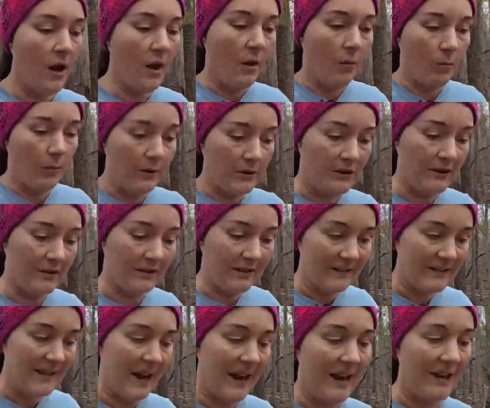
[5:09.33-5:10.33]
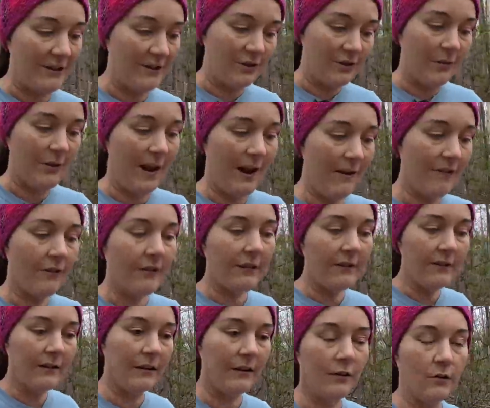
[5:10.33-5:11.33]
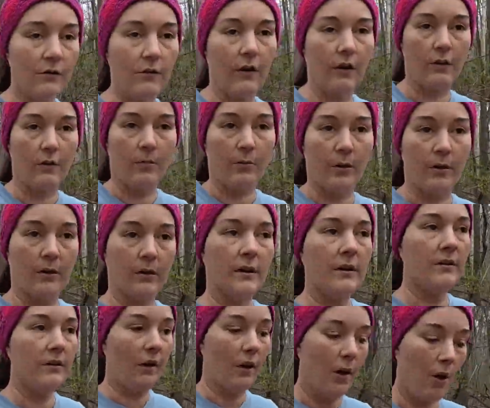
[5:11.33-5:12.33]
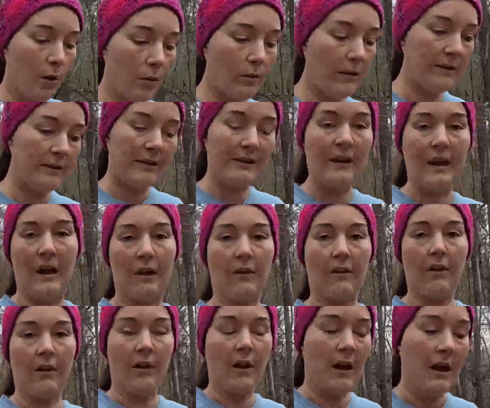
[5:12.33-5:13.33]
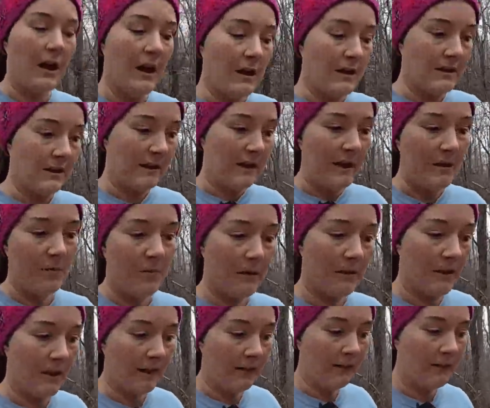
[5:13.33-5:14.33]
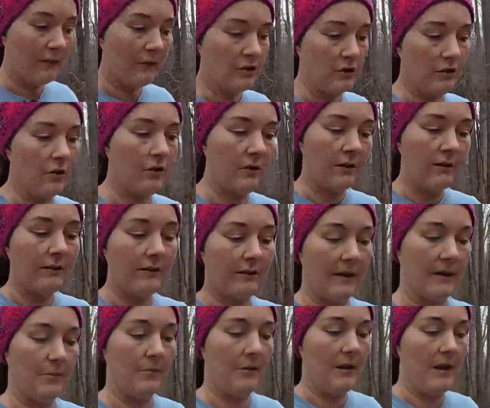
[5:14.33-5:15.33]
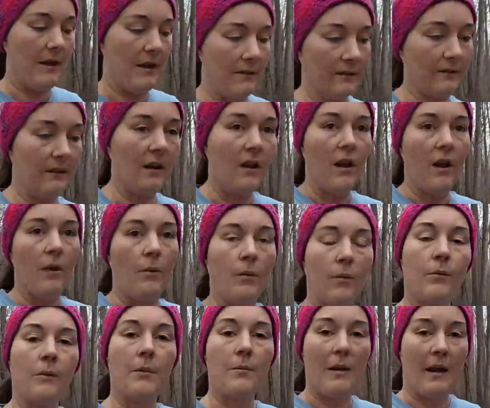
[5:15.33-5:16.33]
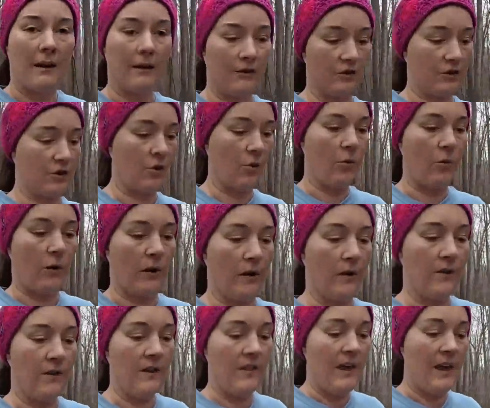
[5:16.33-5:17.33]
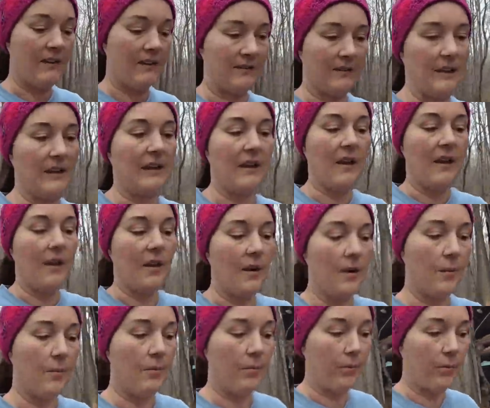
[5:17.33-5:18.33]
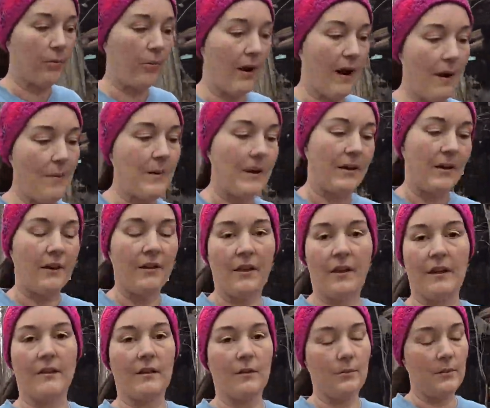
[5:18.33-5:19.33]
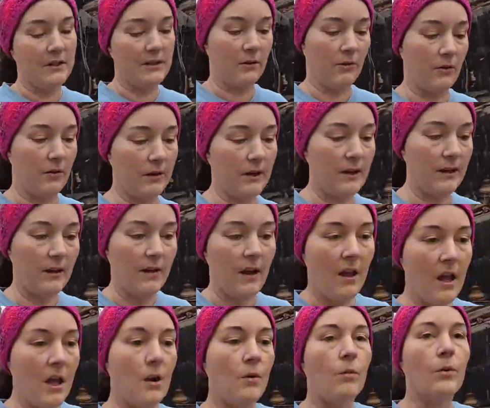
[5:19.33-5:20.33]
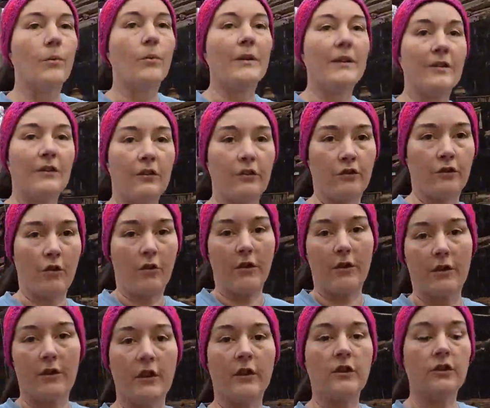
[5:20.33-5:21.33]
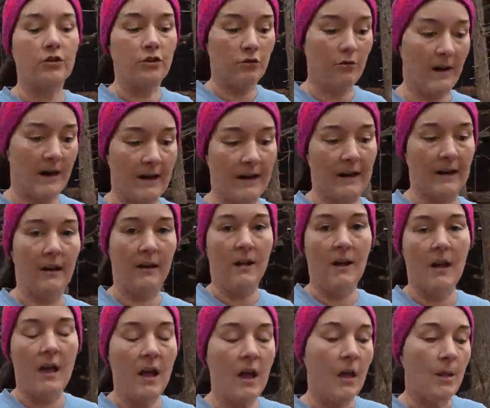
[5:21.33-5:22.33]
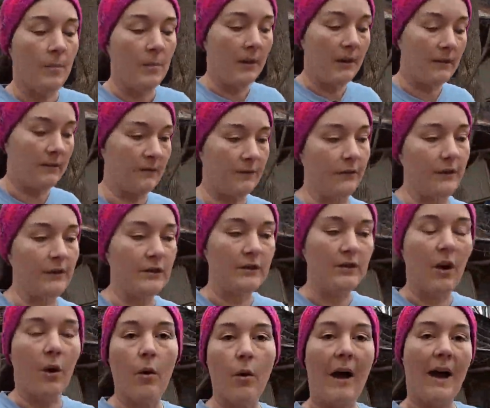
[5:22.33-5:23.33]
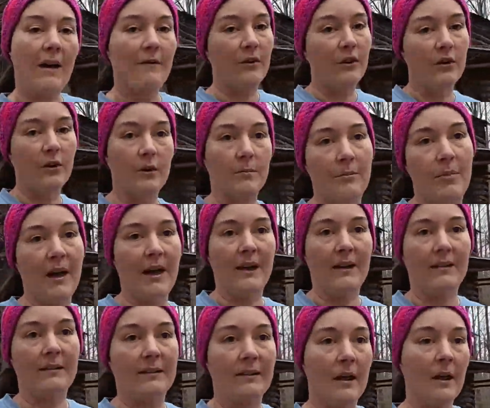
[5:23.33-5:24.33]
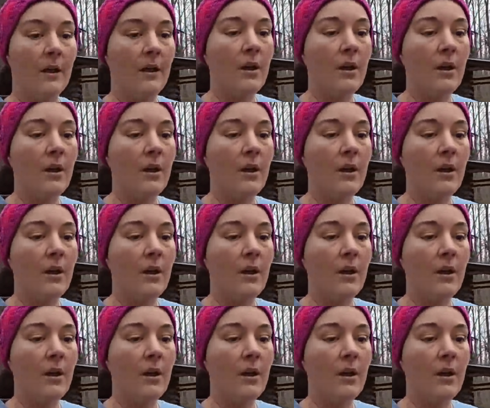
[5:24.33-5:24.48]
which is attached to every single vertebra to hold it together, to keep it nice and strong and stabilized, we want to make sure that that is the primary thing that we target when we start training. Because if we don't have a good base,